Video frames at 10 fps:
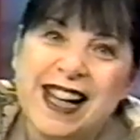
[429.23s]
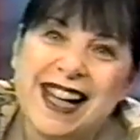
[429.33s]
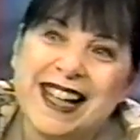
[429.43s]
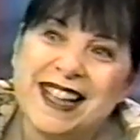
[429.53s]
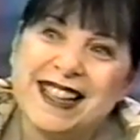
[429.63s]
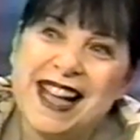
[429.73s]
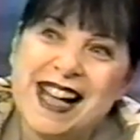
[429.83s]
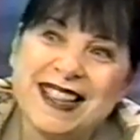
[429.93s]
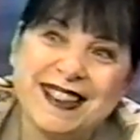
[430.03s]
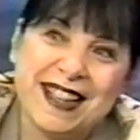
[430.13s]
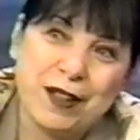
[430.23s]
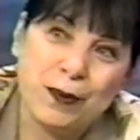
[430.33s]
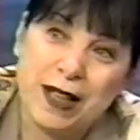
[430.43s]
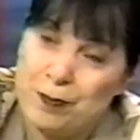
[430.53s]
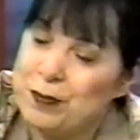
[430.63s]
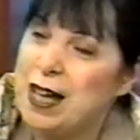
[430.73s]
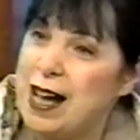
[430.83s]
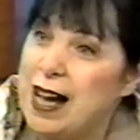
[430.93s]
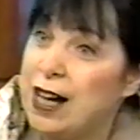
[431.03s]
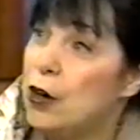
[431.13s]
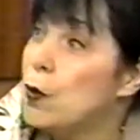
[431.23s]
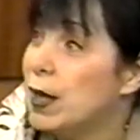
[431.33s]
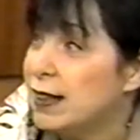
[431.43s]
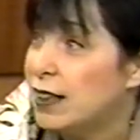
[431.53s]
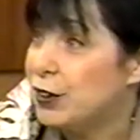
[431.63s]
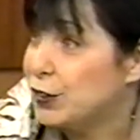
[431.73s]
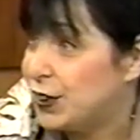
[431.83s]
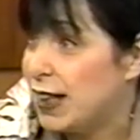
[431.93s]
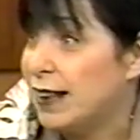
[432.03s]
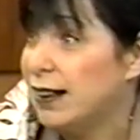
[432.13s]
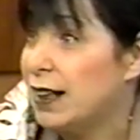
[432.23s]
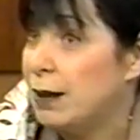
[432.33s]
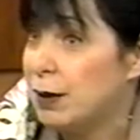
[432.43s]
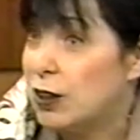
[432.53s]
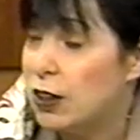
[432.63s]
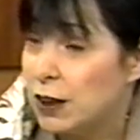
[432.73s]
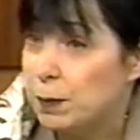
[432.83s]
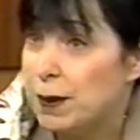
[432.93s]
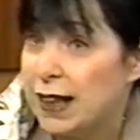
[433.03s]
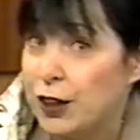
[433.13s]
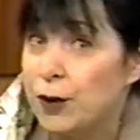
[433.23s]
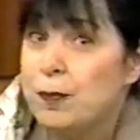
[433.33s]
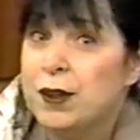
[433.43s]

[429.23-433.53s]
And I said, well, I always understand that I'm a card player